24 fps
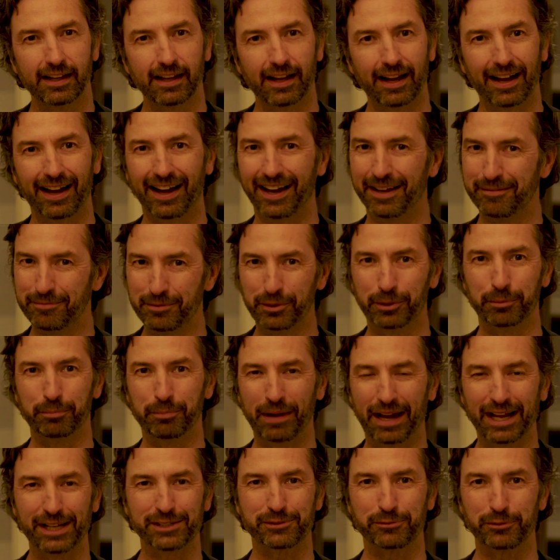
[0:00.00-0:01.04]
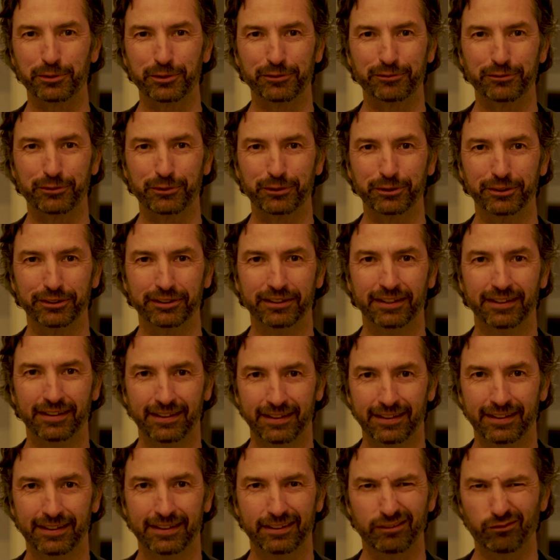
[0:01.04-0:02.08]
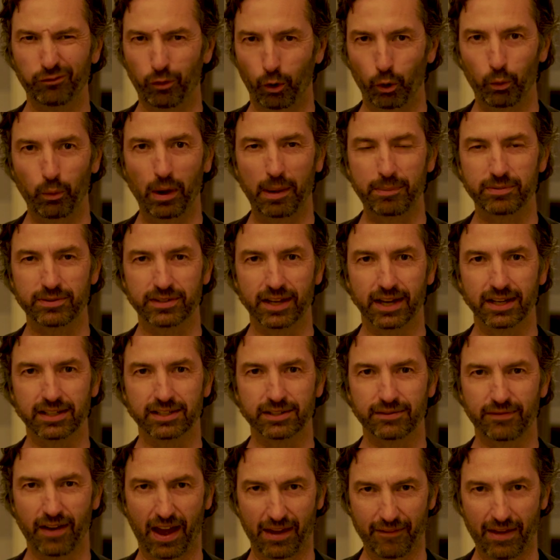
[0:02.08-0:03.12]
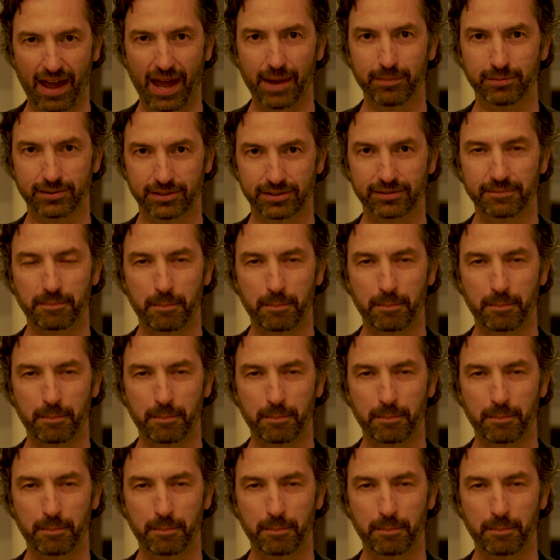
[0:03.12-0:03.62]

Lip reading: I'm your password for 4 websites, 5 apps.